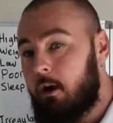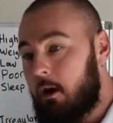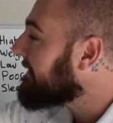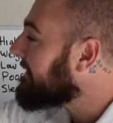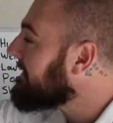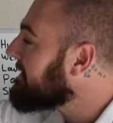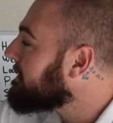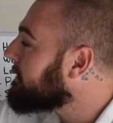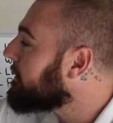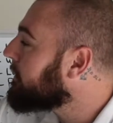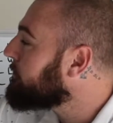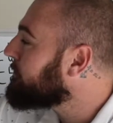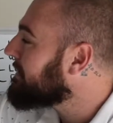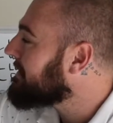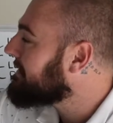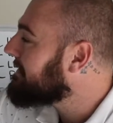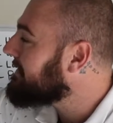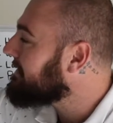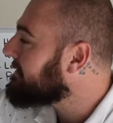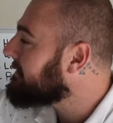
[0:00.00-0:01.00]
Insulin
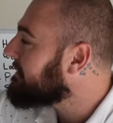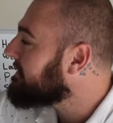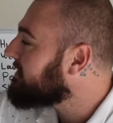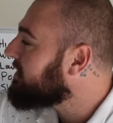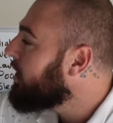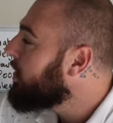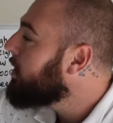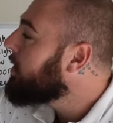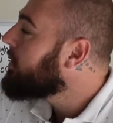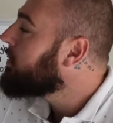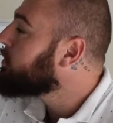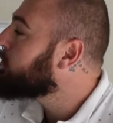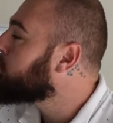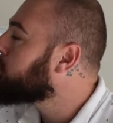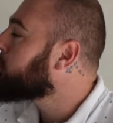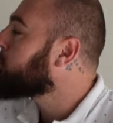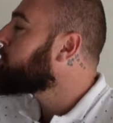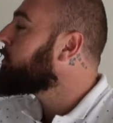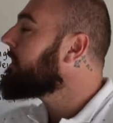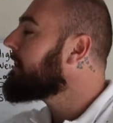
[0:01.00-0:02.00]
resistance
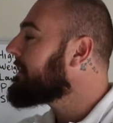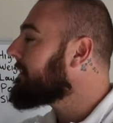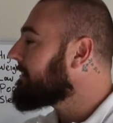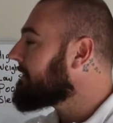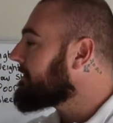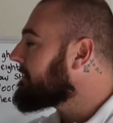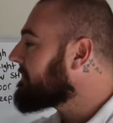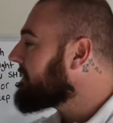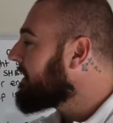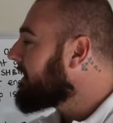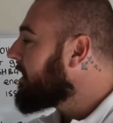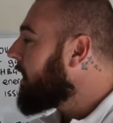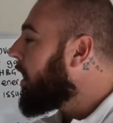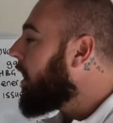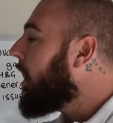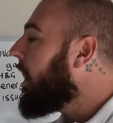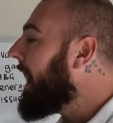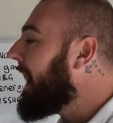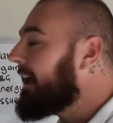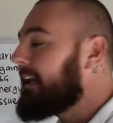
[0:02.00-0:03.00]
triggers
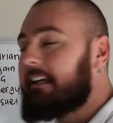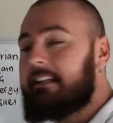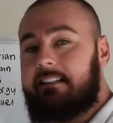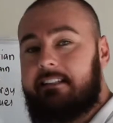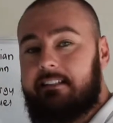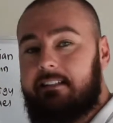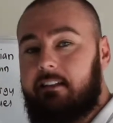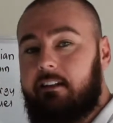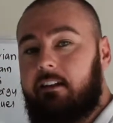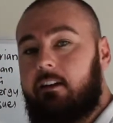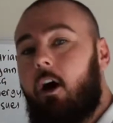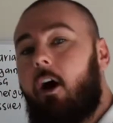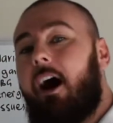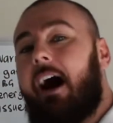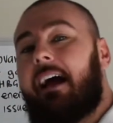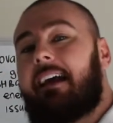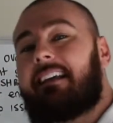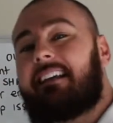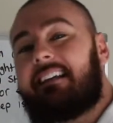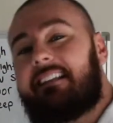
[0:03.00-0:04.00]
high insulin.
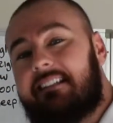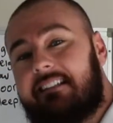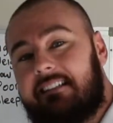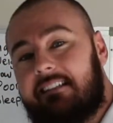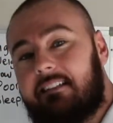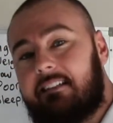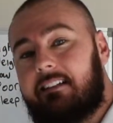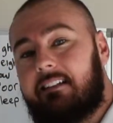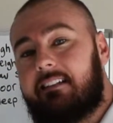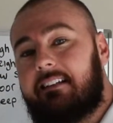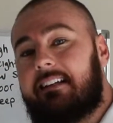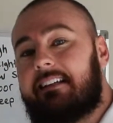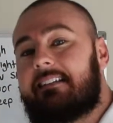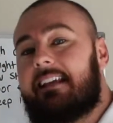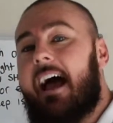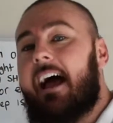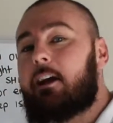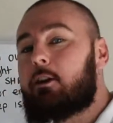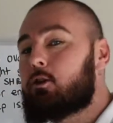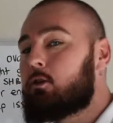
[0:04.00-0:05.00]
High insulin is
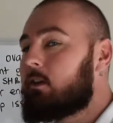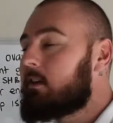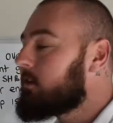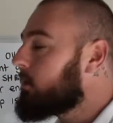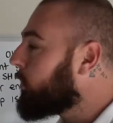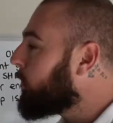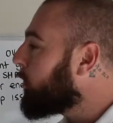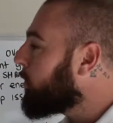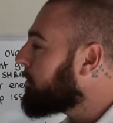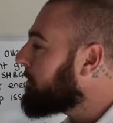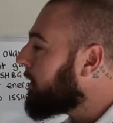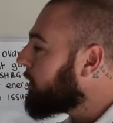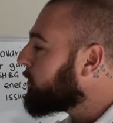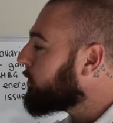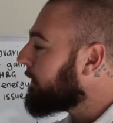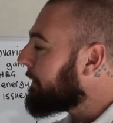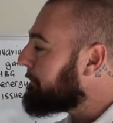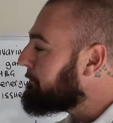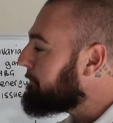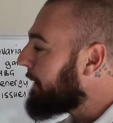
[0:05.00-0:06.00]
actually the
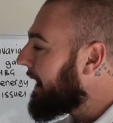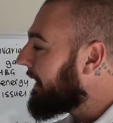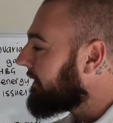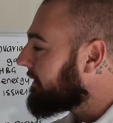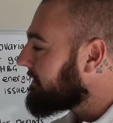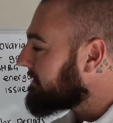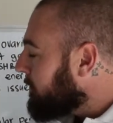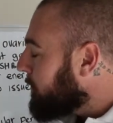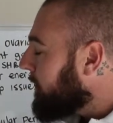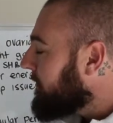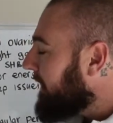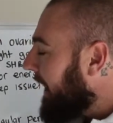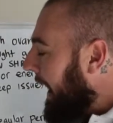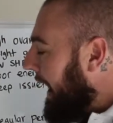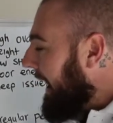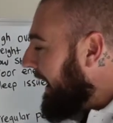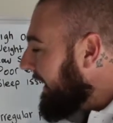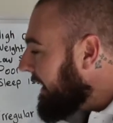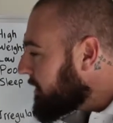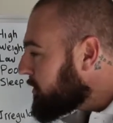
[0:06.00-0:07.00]
hormonal imbalance. With
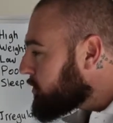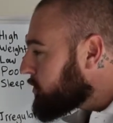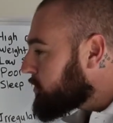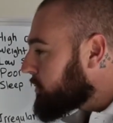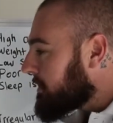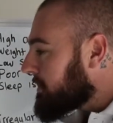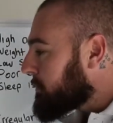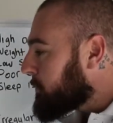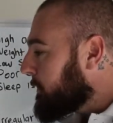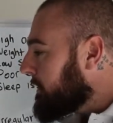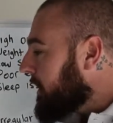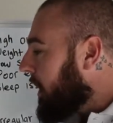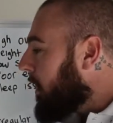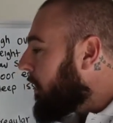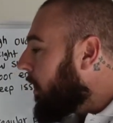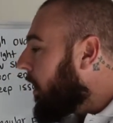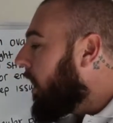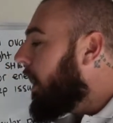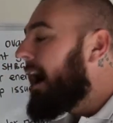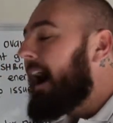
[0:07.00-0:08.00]
androgens, we know
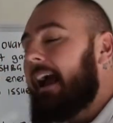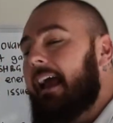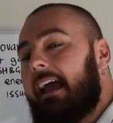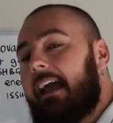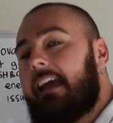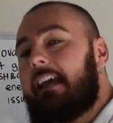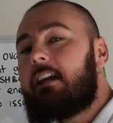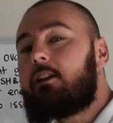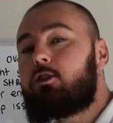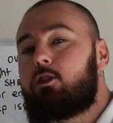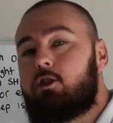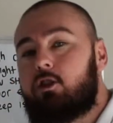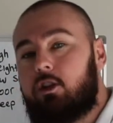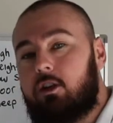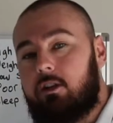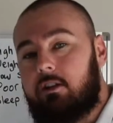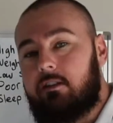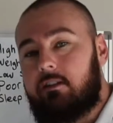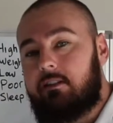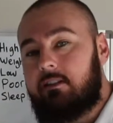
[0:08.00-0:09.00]
high
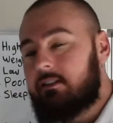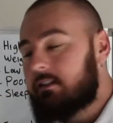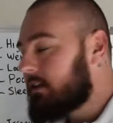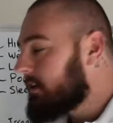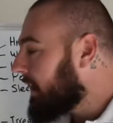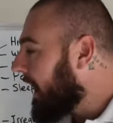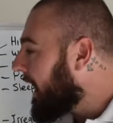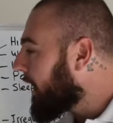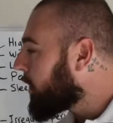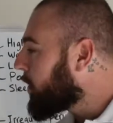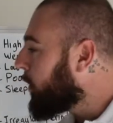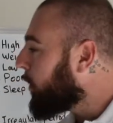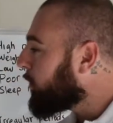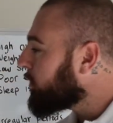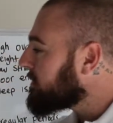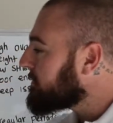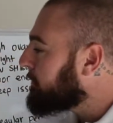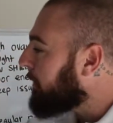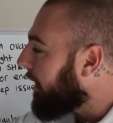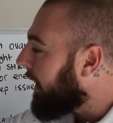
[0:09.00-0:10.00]
androgens are
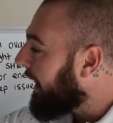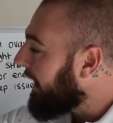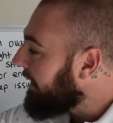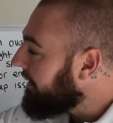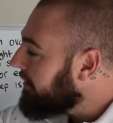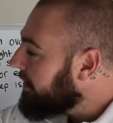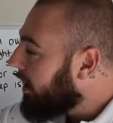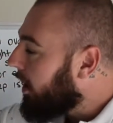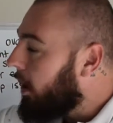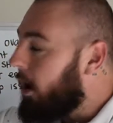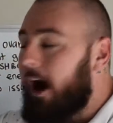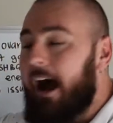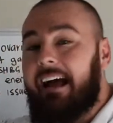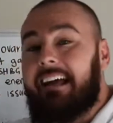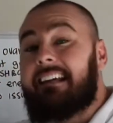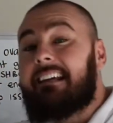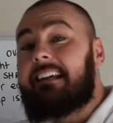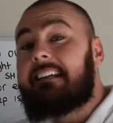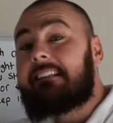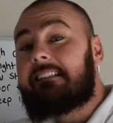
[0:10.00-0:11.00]
caused by
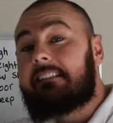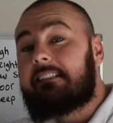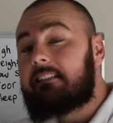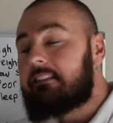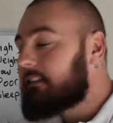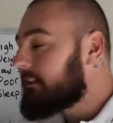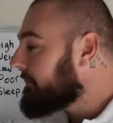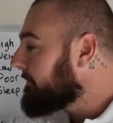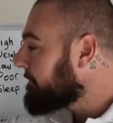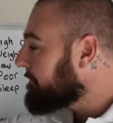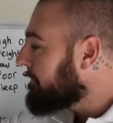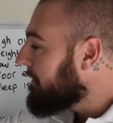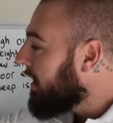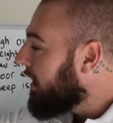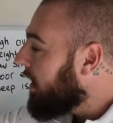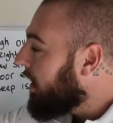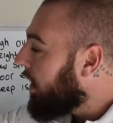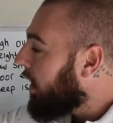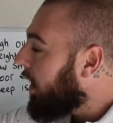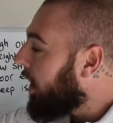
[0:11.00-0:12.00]
high insulin,
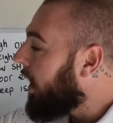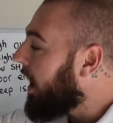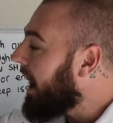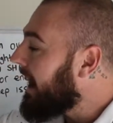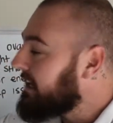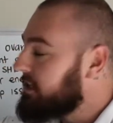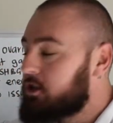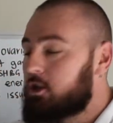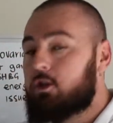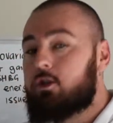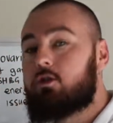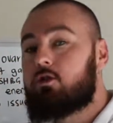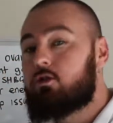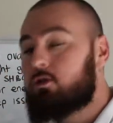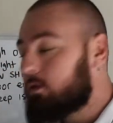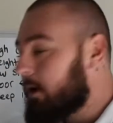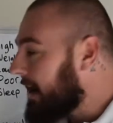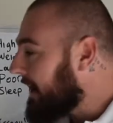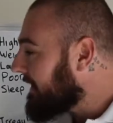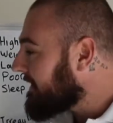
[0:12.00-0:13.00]
high
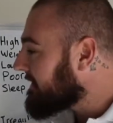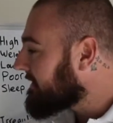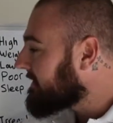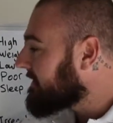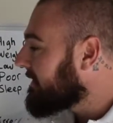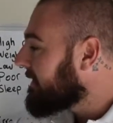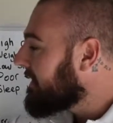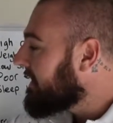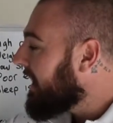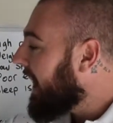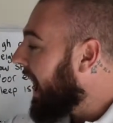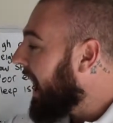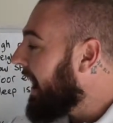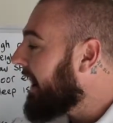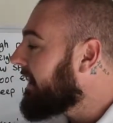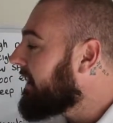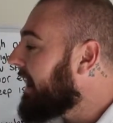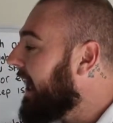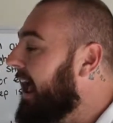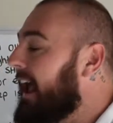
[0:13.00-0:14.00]
stress,
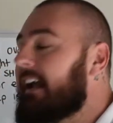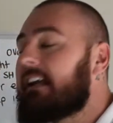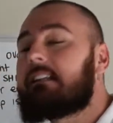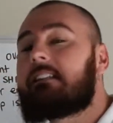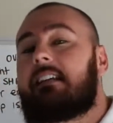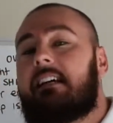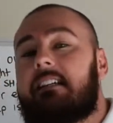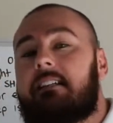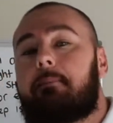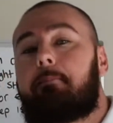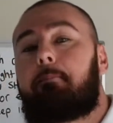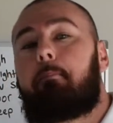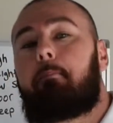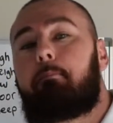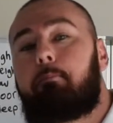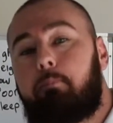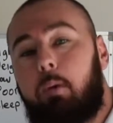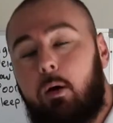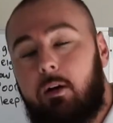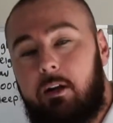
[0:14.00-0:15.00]
and excess
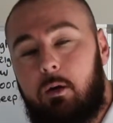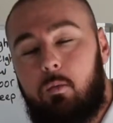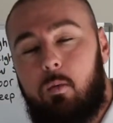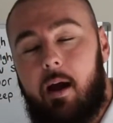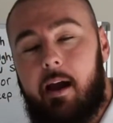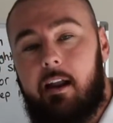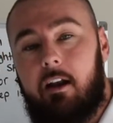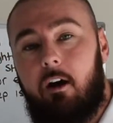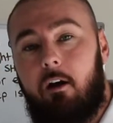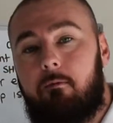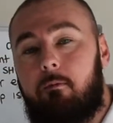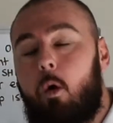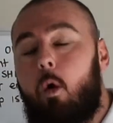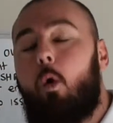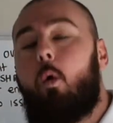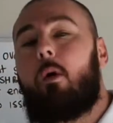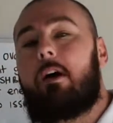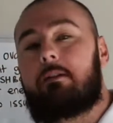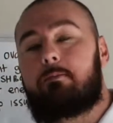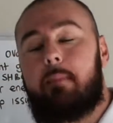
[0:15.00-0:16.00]
body weight. I'm
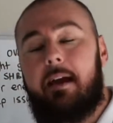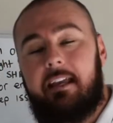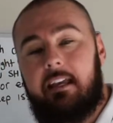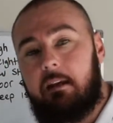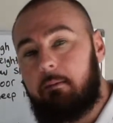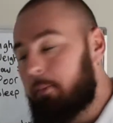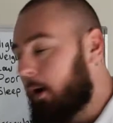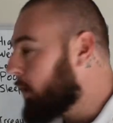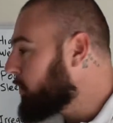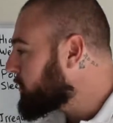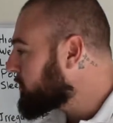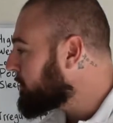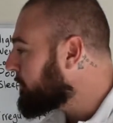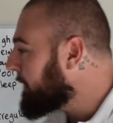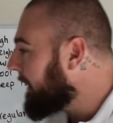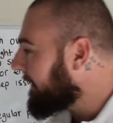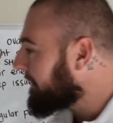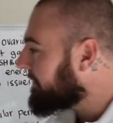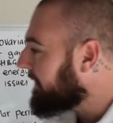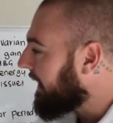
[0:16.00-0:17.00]
always making posts
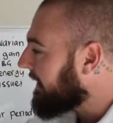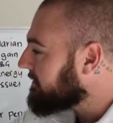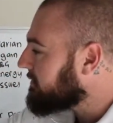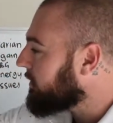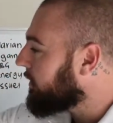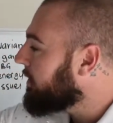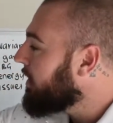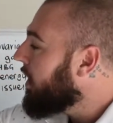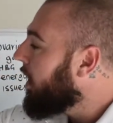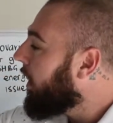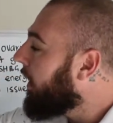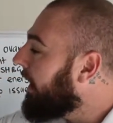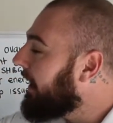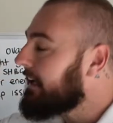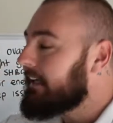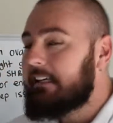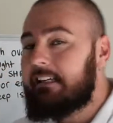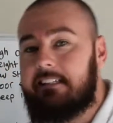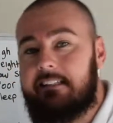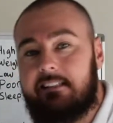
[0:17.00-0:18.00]
about that. So high
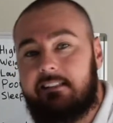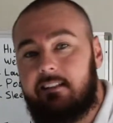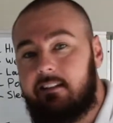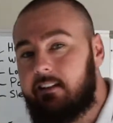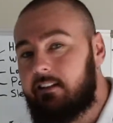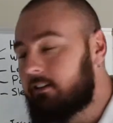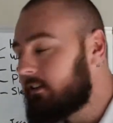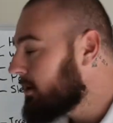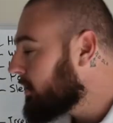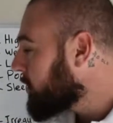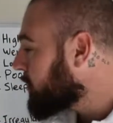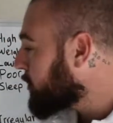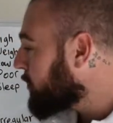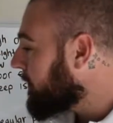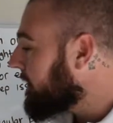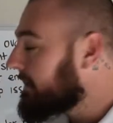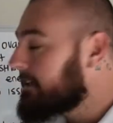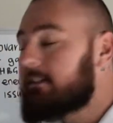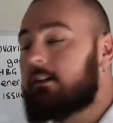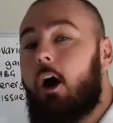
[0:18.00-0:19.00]
insulin
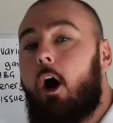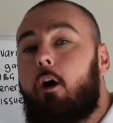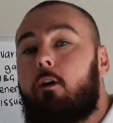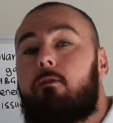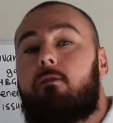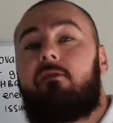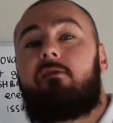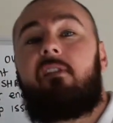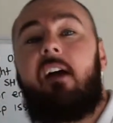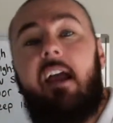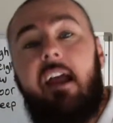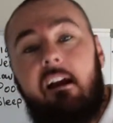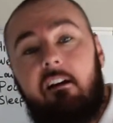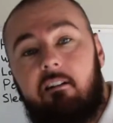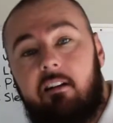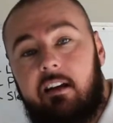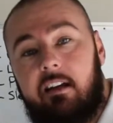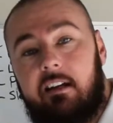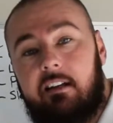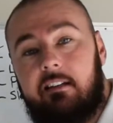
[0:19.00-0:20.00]
triggers
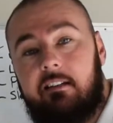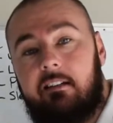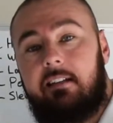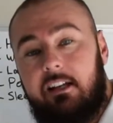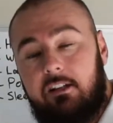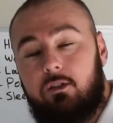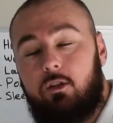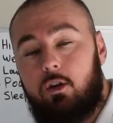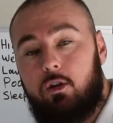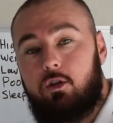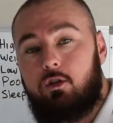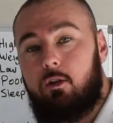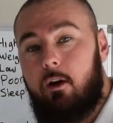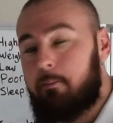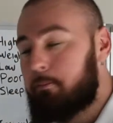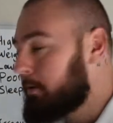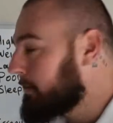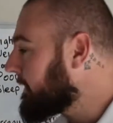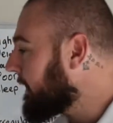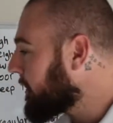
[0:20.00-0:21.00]
ovarian
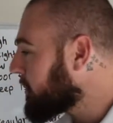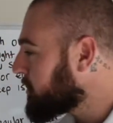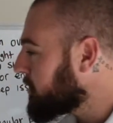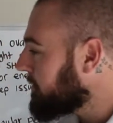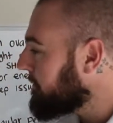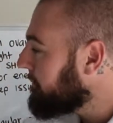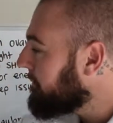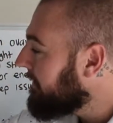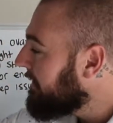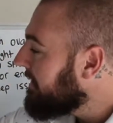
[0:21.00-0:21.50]
testosterone production.